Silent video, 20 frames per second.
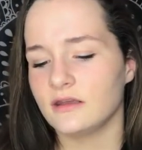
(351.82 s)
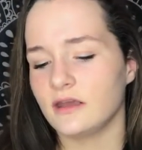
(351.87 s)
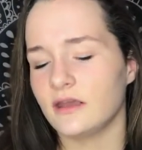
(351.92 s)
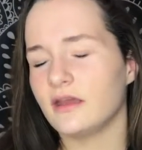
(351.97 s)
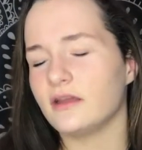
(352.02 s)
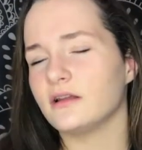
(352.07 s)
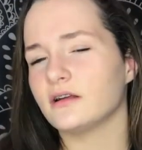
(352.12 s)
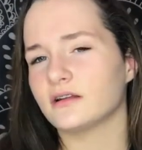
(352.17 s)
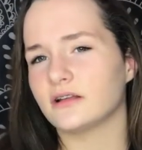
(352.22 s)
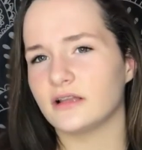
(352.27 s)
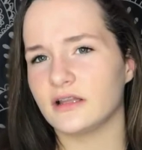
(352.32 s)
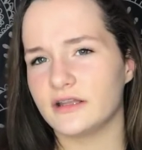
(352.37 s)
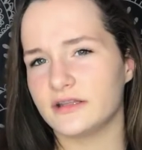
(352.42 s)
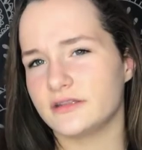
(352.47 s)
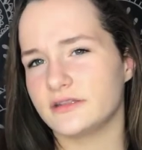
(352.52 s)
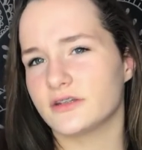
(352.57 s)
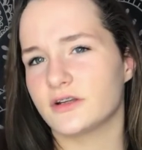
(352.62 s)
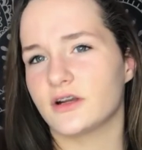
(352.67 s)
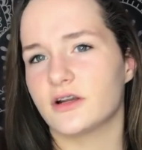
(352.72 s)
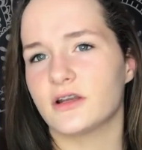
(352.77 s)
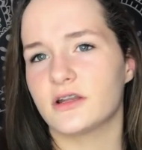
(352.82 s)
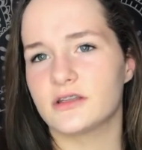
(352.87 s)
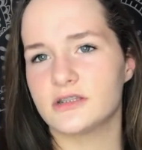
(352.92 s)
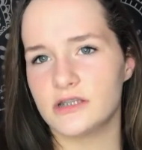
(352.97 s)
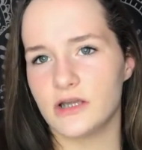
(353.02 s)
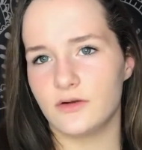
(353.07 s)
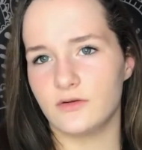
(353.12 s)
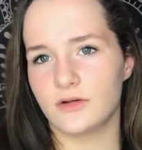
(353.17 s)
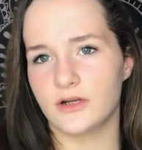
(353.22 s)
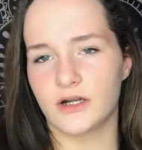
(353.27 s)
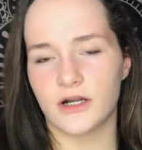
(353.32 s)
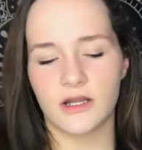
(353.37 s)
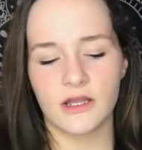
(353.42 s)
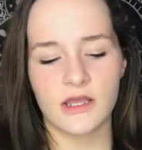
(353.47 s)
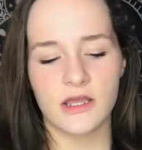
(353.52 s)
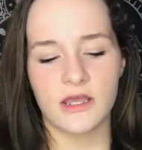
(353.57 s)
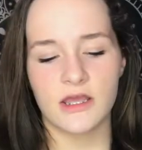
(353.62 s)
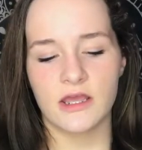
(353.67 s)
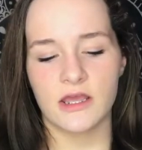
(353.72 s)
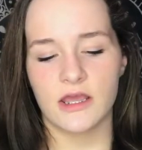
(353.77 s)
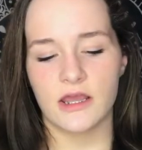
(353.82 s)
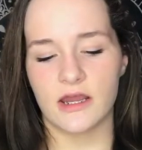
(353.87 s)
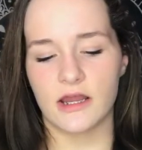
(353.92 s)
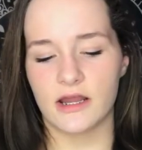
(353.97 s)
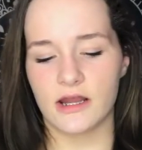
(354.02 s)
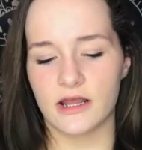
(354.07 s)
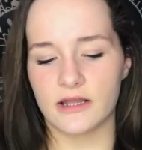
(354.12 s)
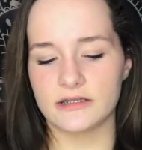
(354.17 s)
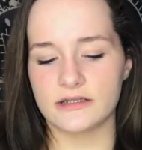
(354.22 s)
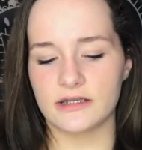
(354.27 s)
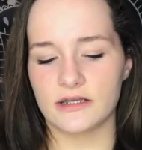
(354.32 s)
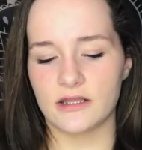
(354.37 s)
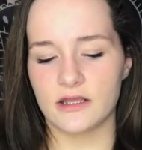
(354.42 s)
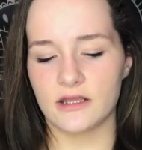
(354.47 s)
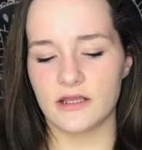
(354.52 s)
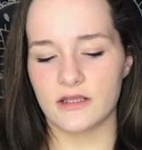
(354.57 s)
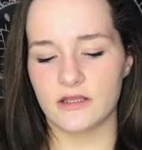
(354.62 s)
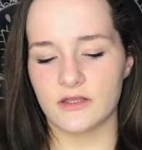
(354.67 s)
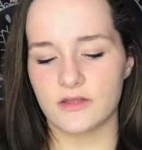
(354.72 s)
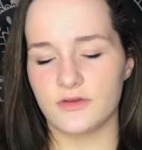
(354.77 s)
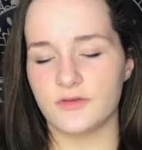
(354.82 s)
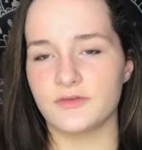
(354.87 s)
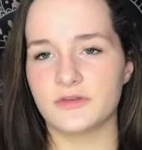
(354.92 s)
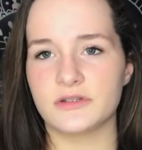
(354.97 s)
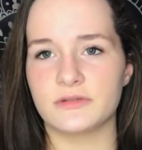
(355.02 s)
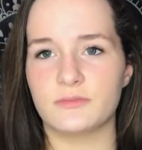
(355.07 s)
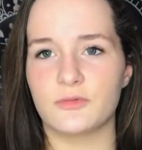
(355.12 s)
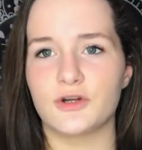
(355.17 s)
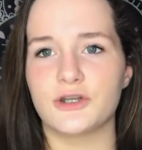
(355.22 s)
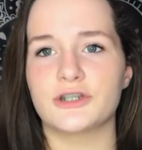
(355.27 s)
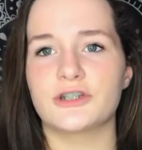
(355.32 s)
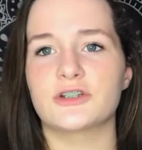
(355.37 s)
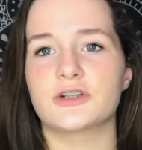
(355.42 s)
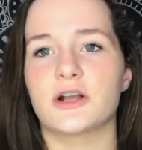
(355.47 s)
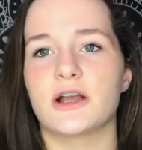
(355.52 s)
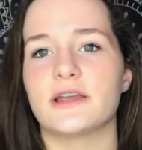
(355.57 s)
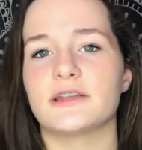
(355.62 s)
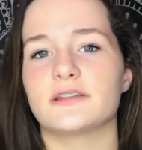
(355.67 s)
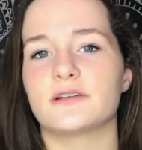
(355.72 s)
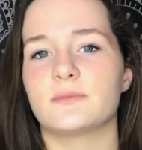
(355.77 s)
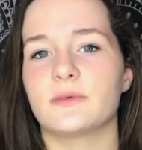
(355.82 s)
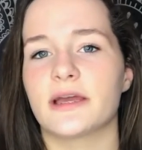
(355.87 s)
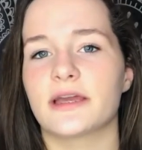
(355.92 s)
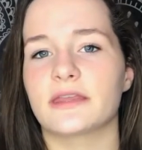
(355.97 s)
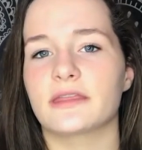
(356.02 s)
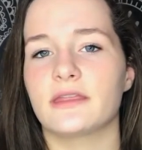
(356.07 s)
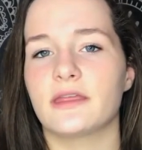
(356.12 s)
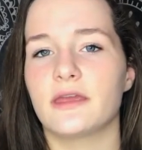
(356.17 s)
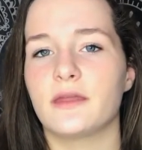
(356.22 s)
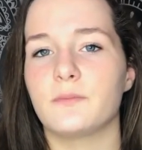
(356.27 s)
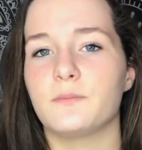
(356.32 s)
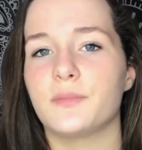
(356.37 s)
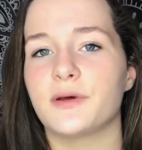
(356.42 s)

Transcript: and a cleanser and a toner. And I didn't use moisturizer back then,